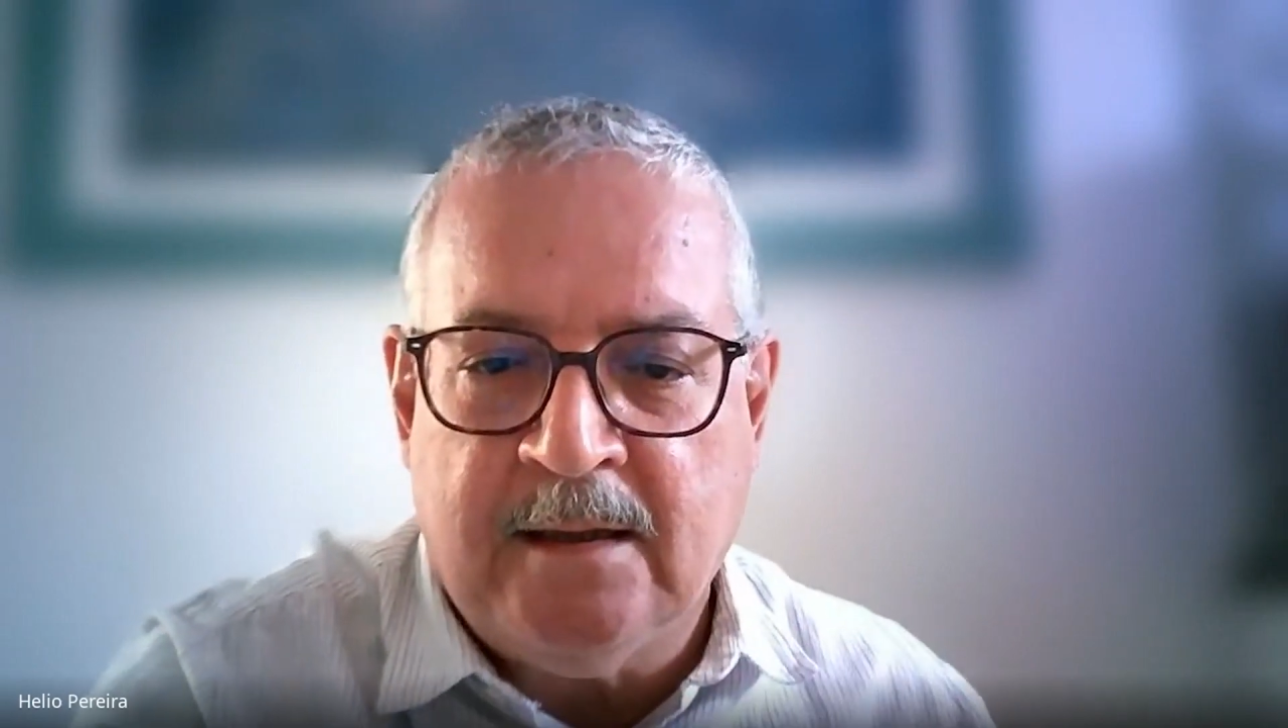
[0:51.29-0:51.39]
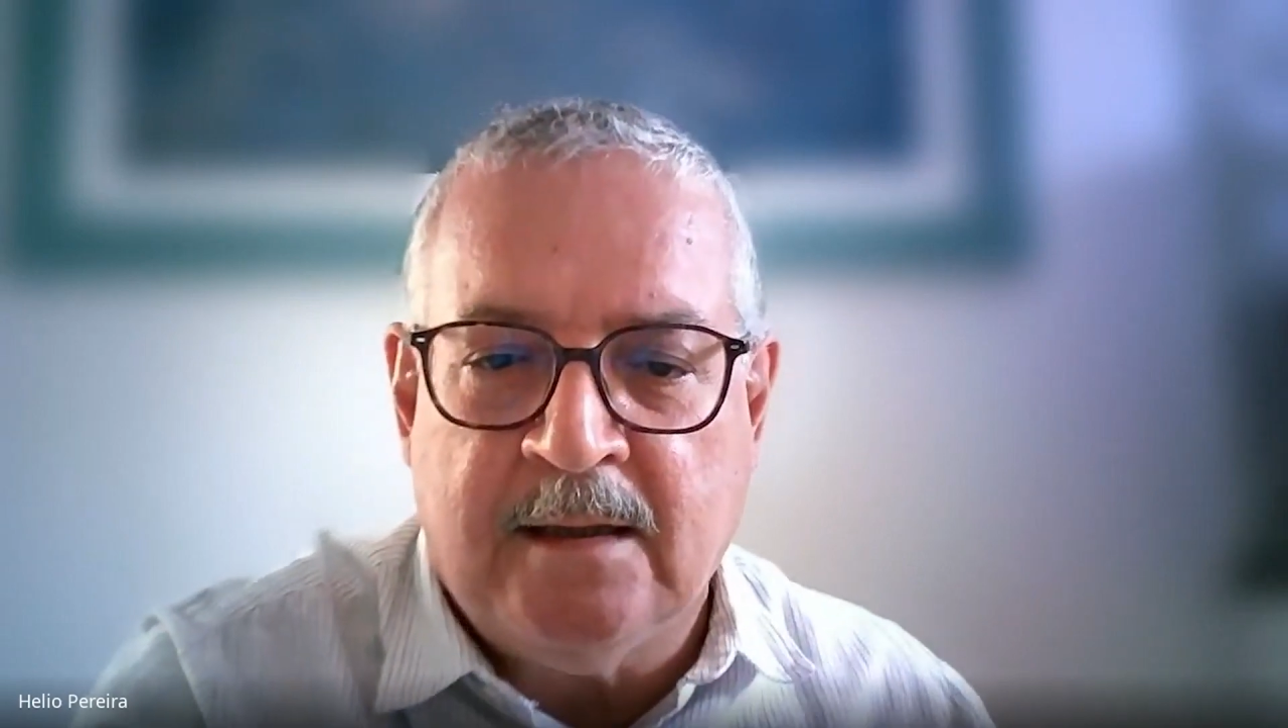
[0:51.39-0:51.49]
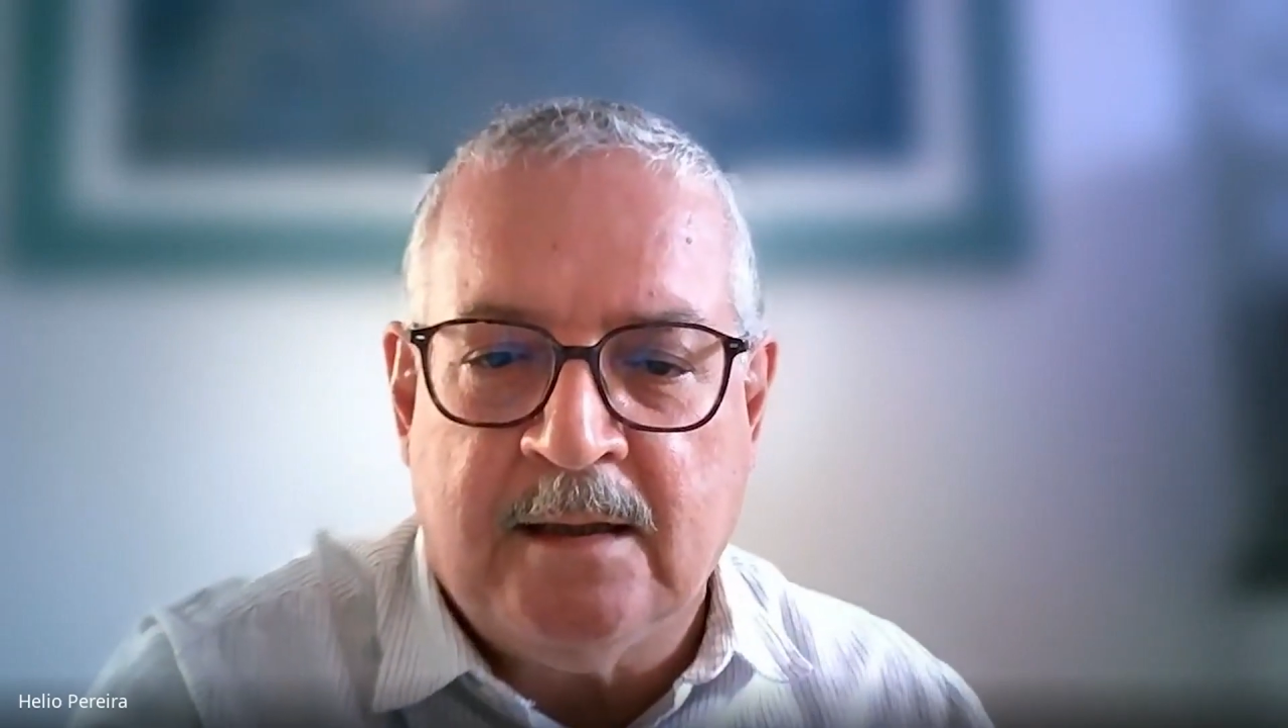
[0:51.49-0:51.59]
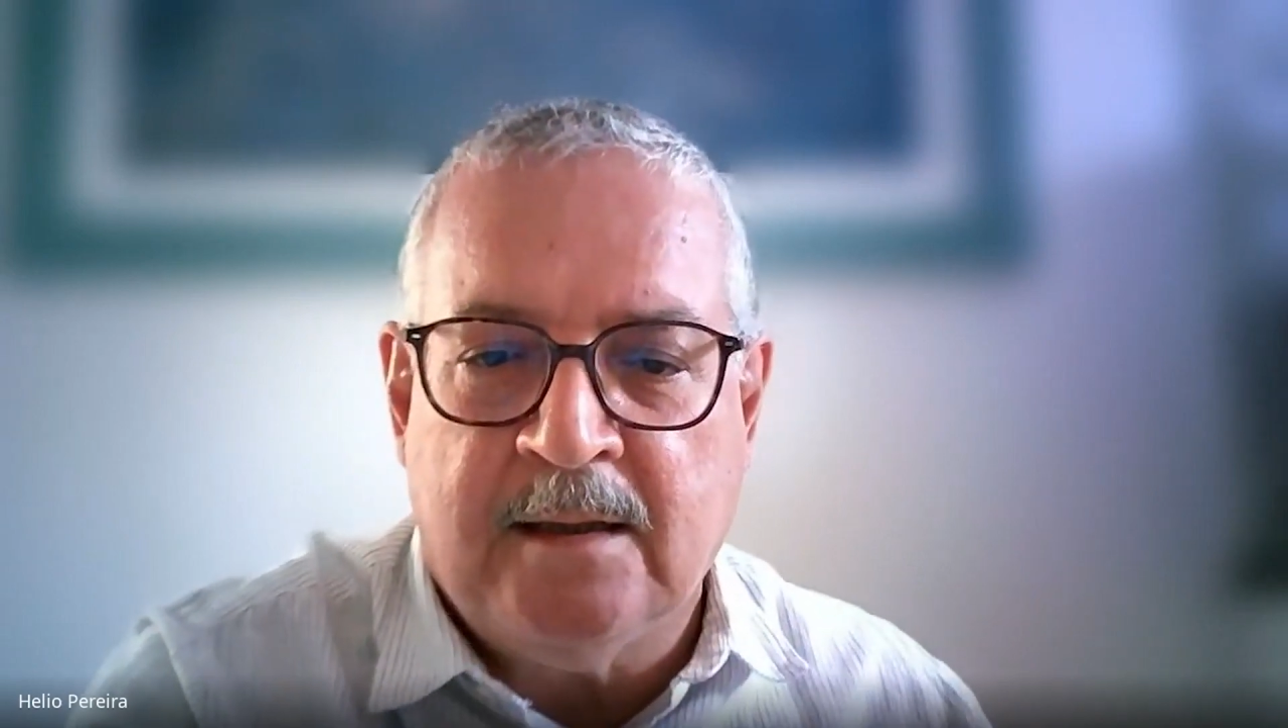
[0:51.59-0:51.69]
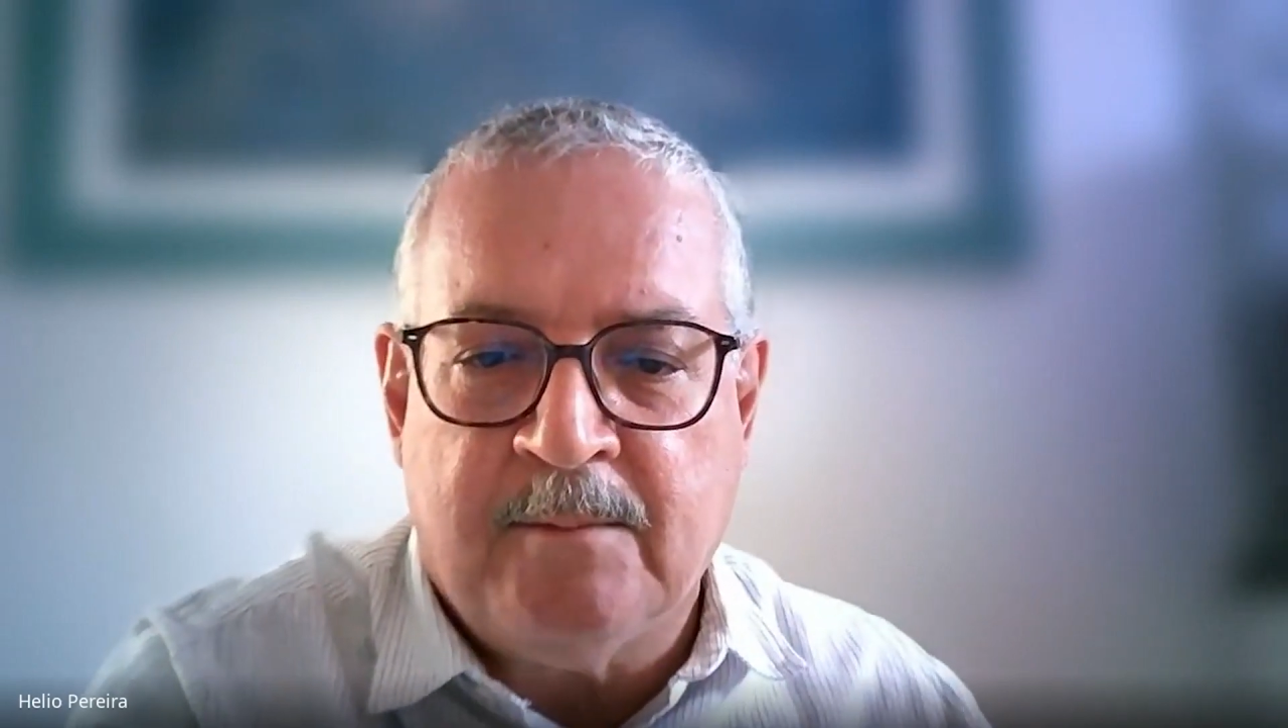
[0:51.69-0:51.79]

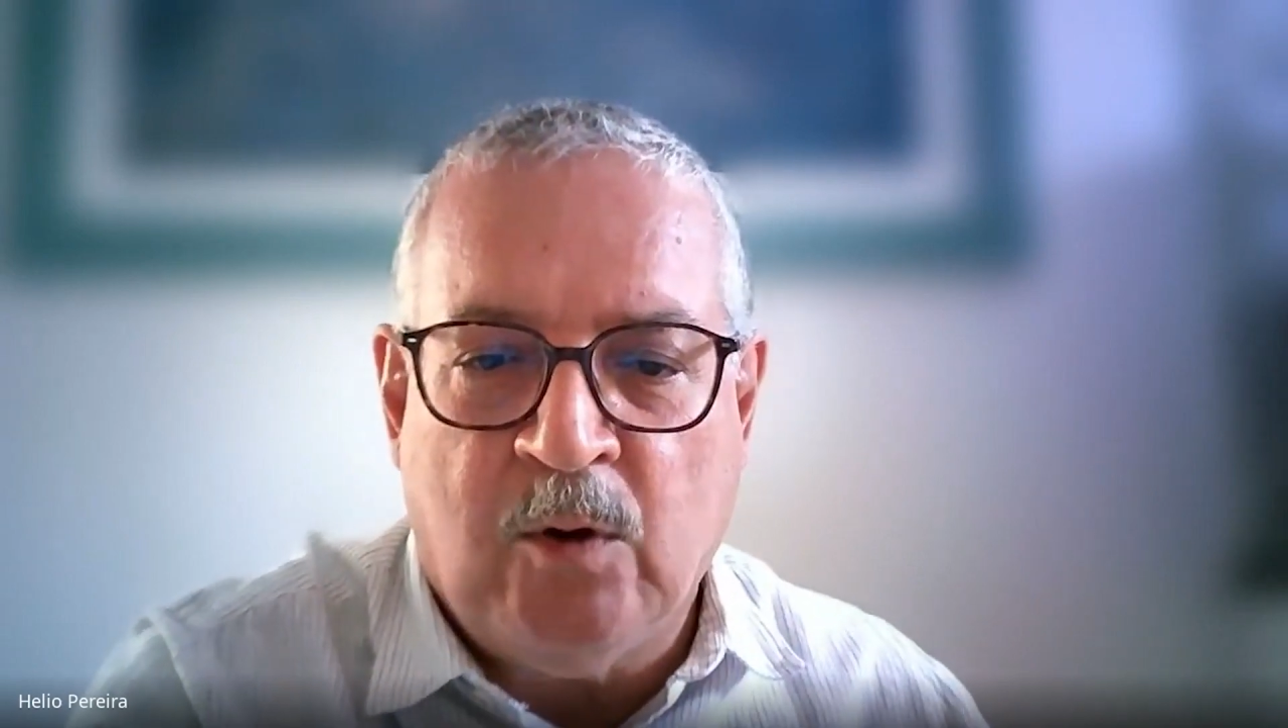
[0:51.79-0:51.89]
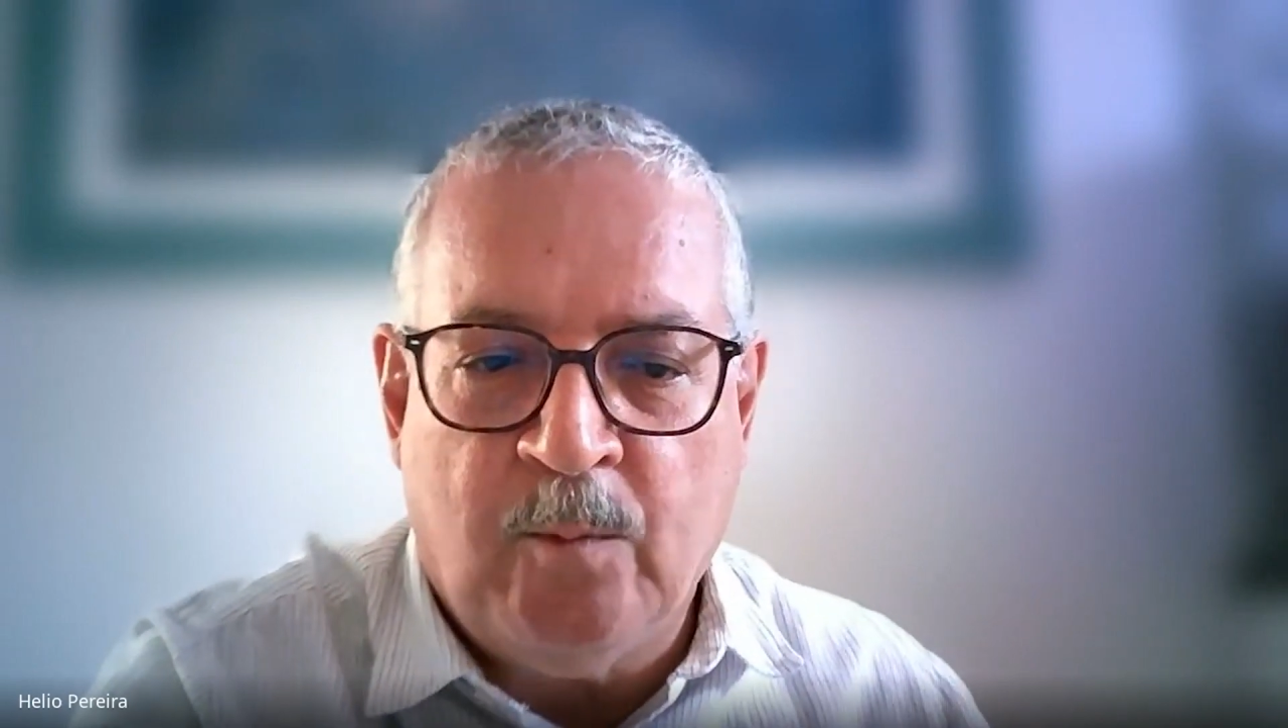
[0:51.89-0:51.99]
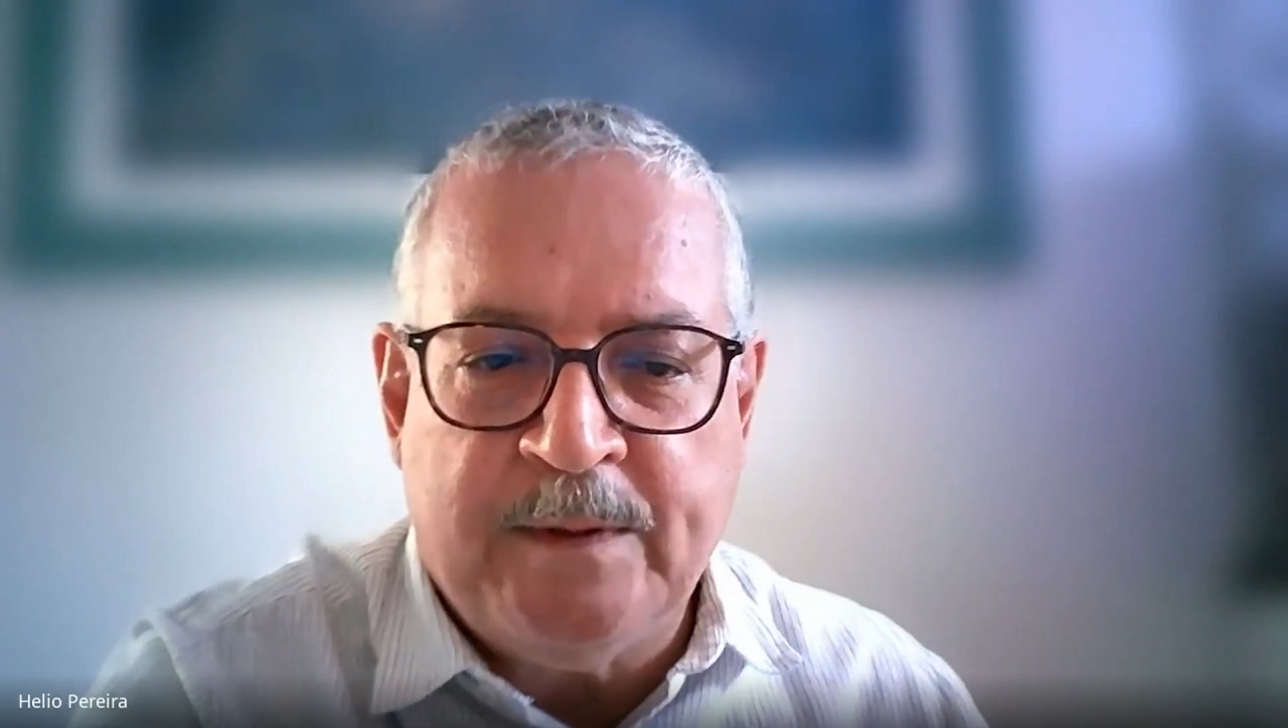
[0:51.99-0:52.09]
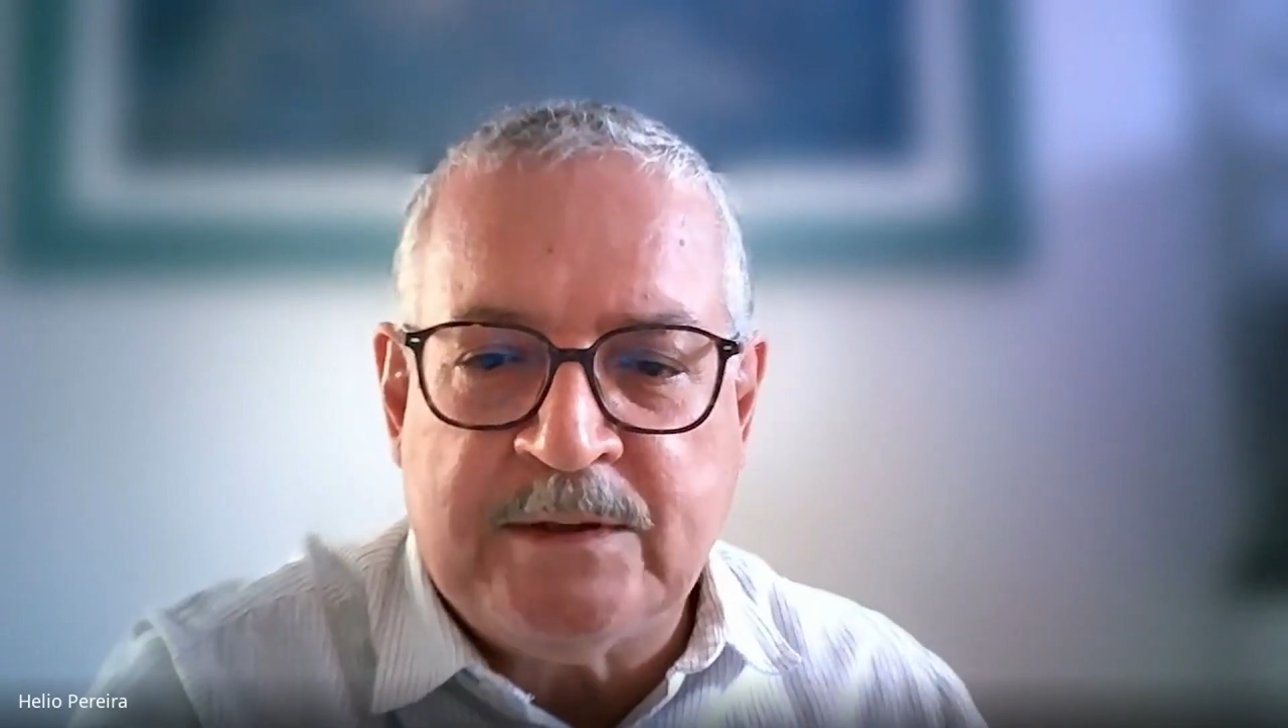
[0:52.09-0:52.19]
open